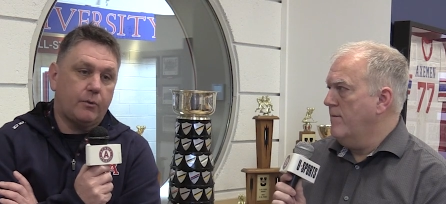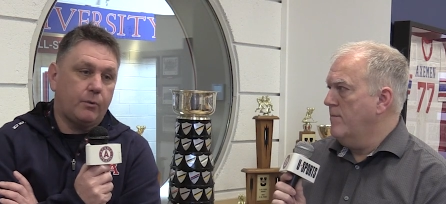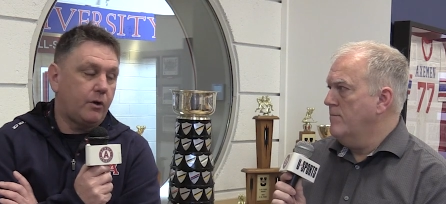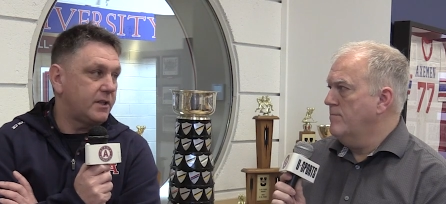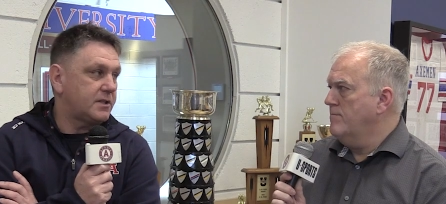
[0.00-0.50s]

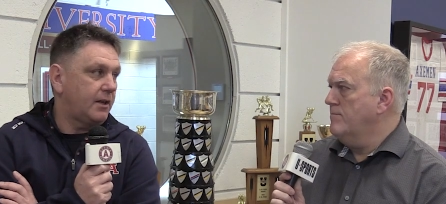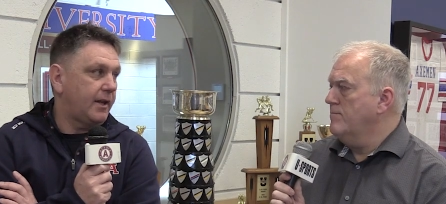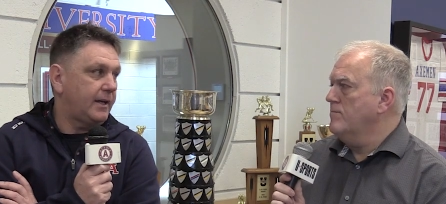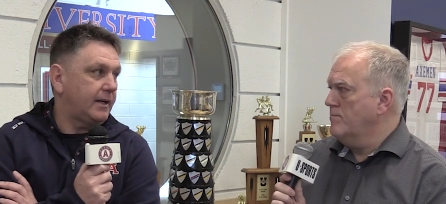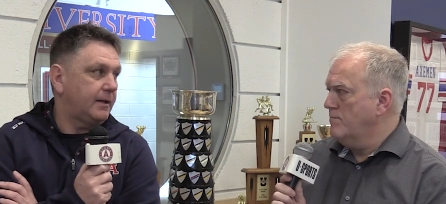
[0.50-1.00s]
Speaker 1: that we're
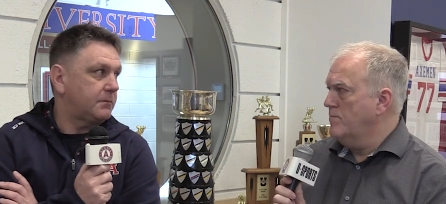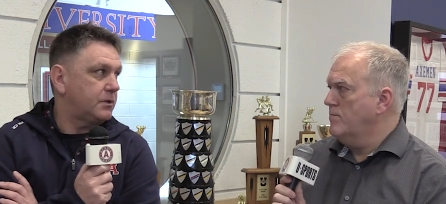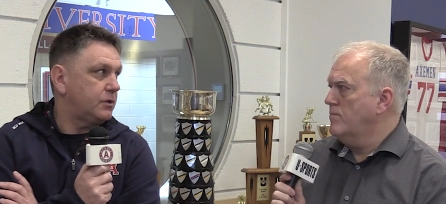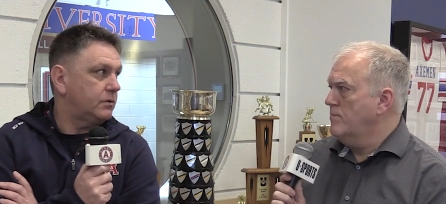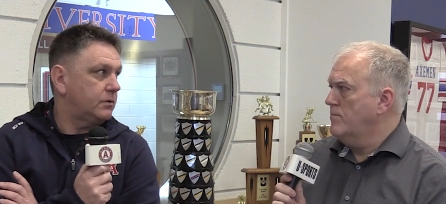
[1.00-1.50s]
insulating him
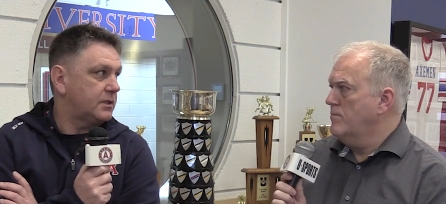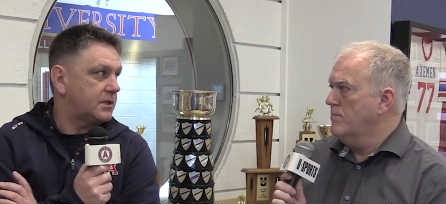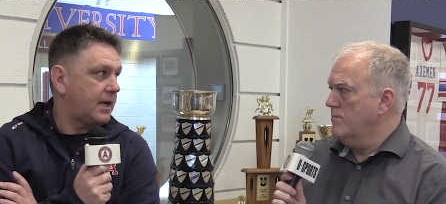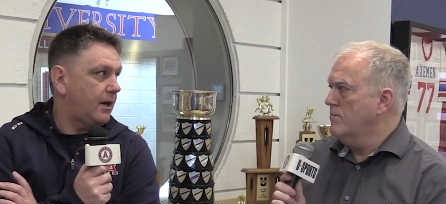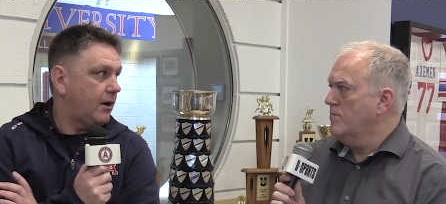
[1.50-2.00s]
too.
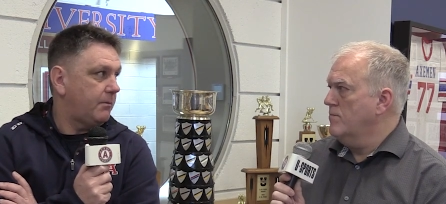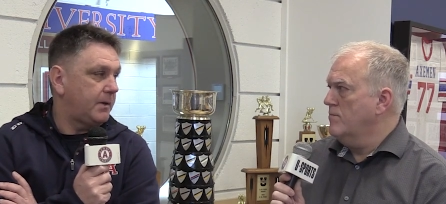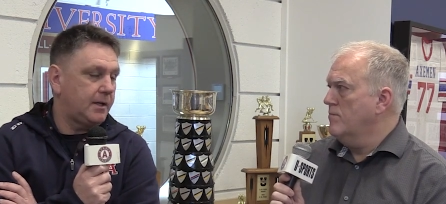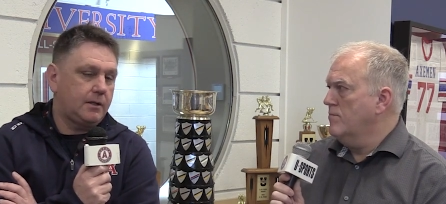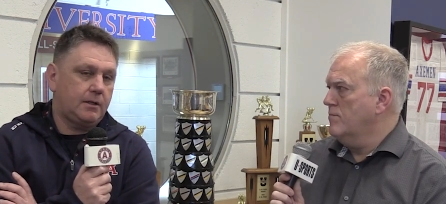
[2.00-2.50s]
This can't all
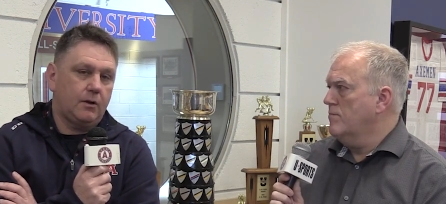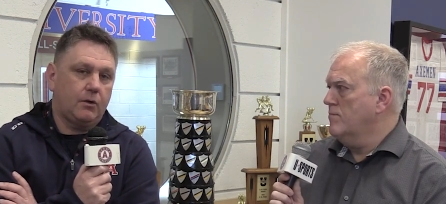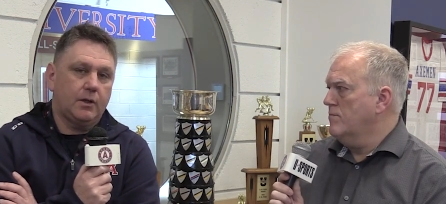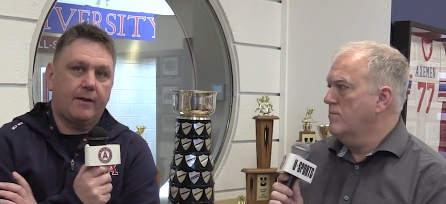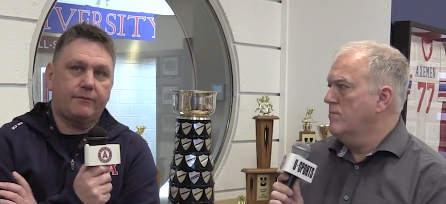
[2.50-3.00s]
be, you
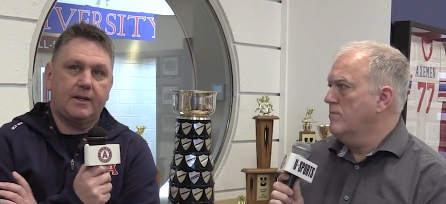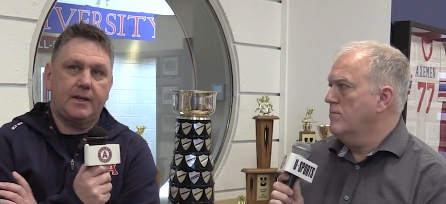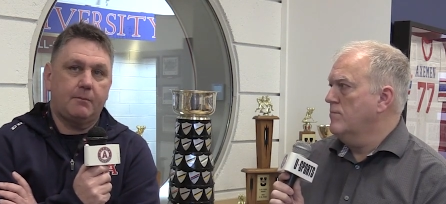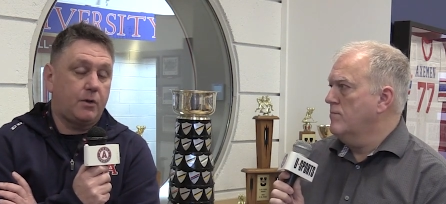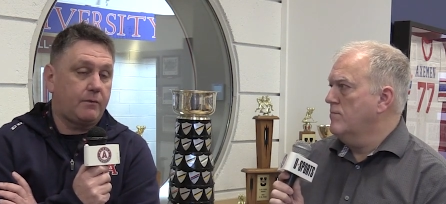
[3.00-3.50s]
know, left to
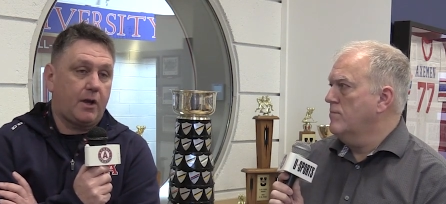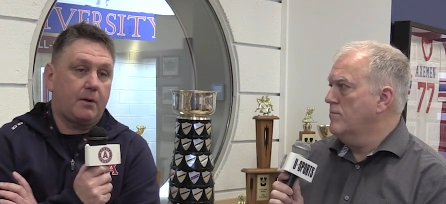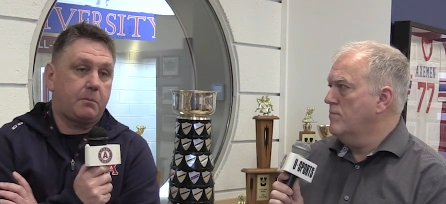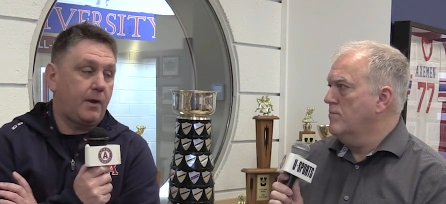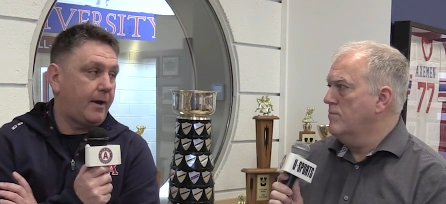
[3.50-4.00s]
him. We've
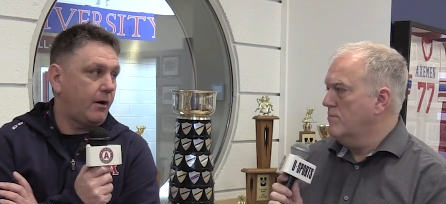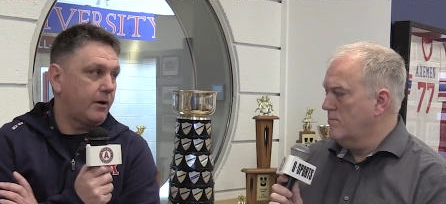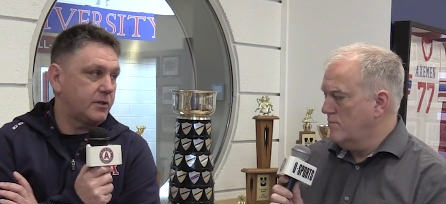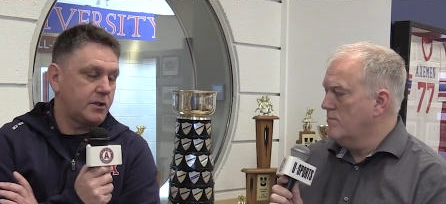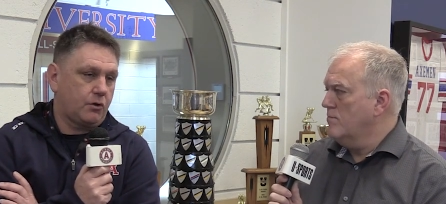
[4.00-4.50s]
got to play
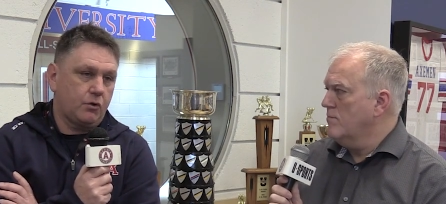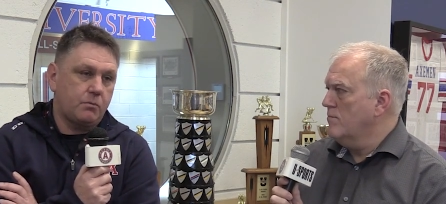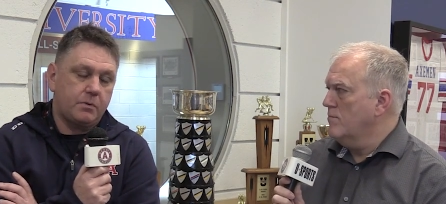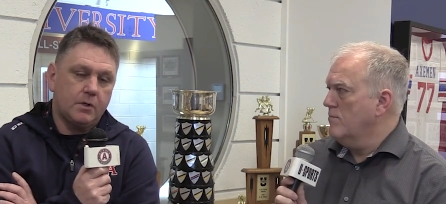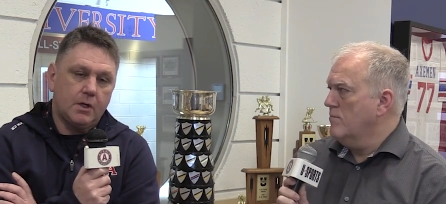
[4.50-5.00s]
hard as a
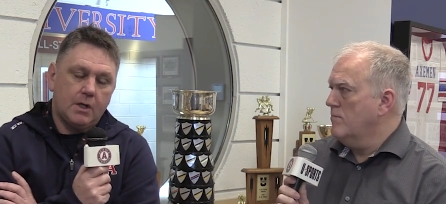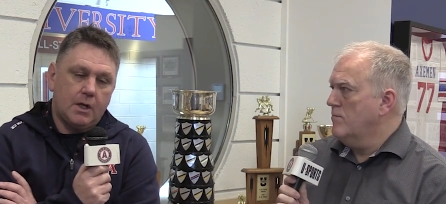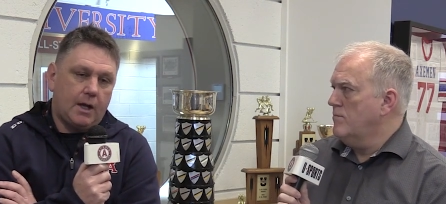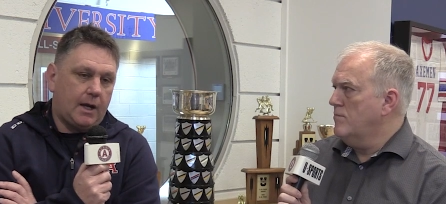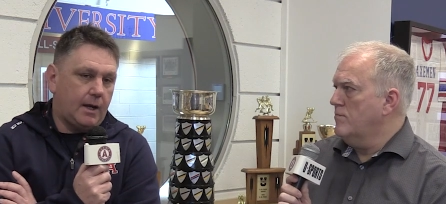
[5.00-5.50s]
group.
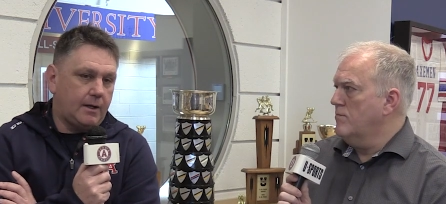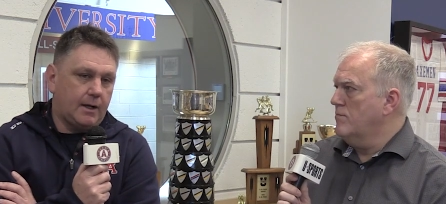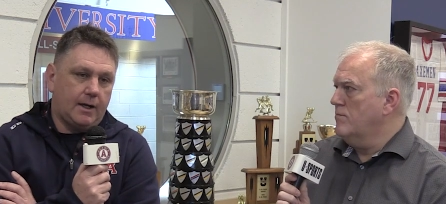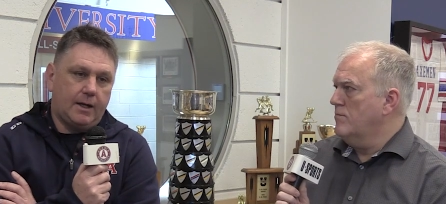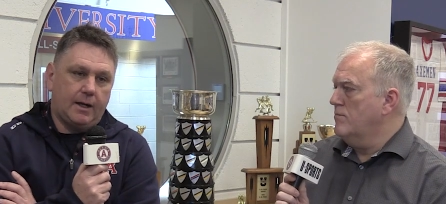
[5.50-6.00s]
And
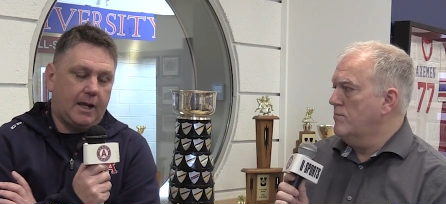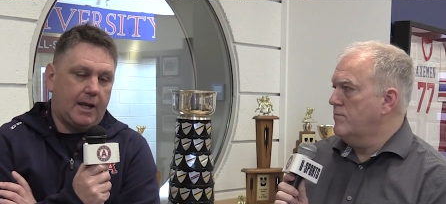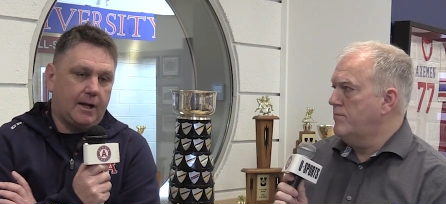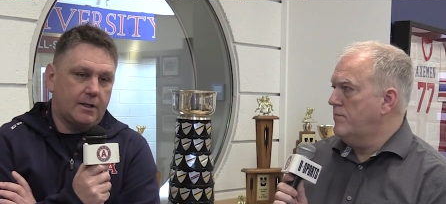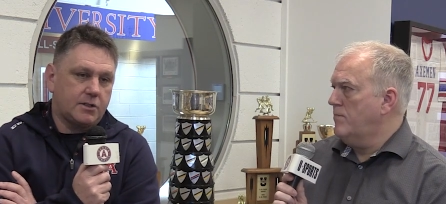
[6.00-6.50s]
uh,
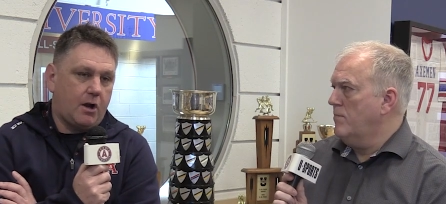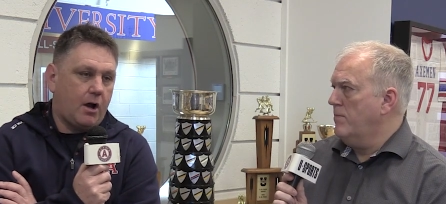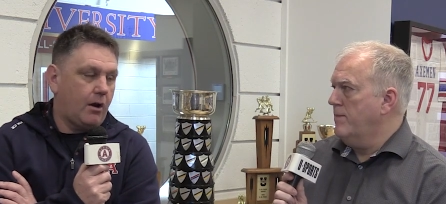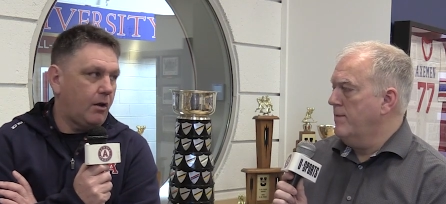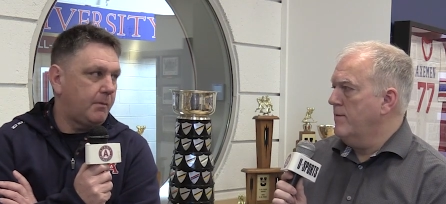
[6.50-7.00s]
again, it's
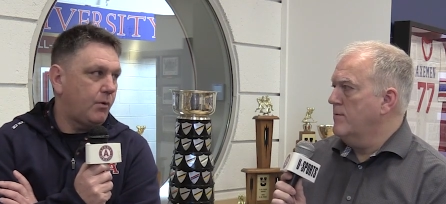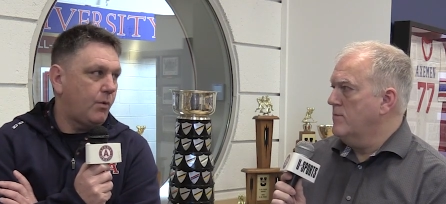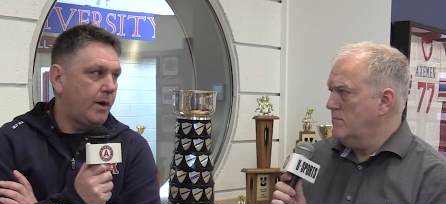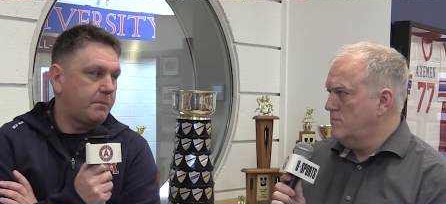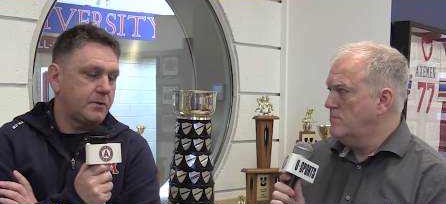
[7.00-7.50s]
not all
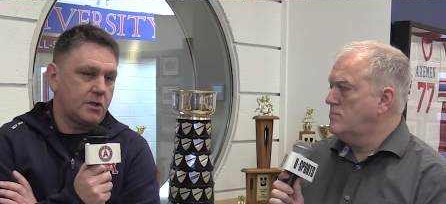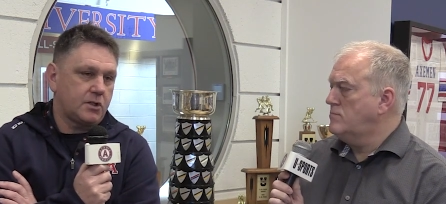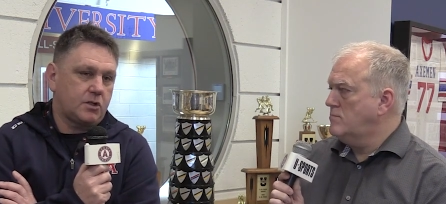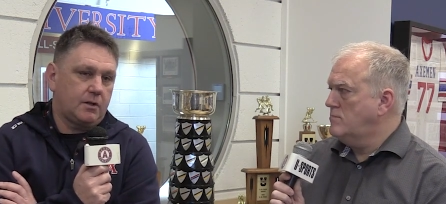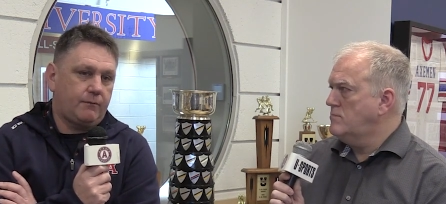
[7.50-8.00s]
about one
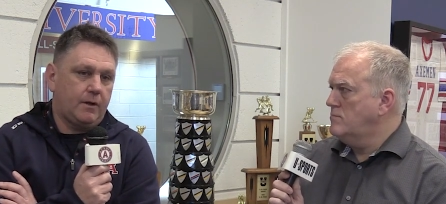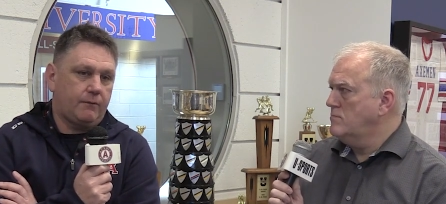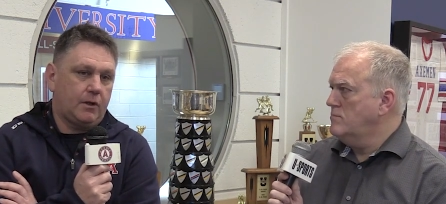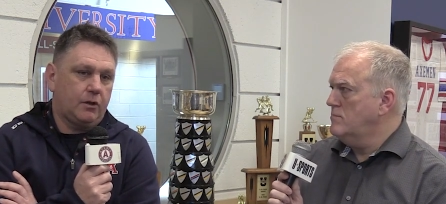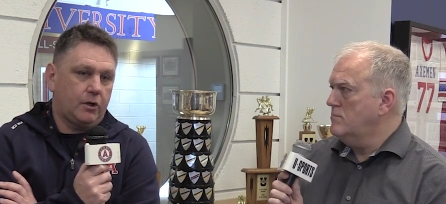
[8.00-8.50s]
position. If,
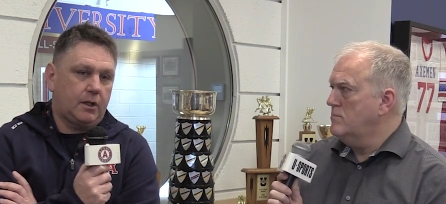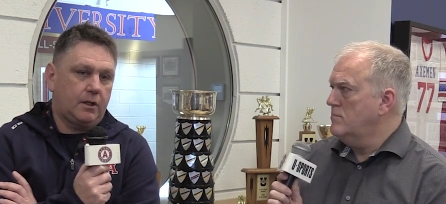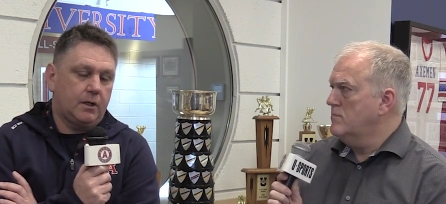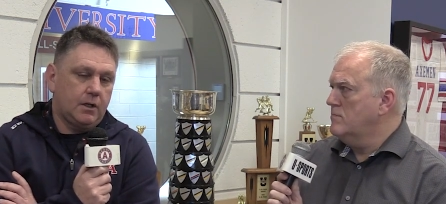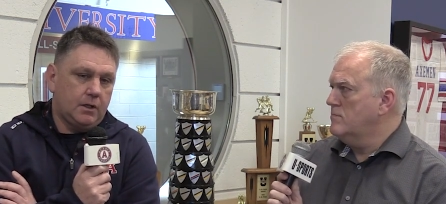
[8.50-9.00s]
if you look at,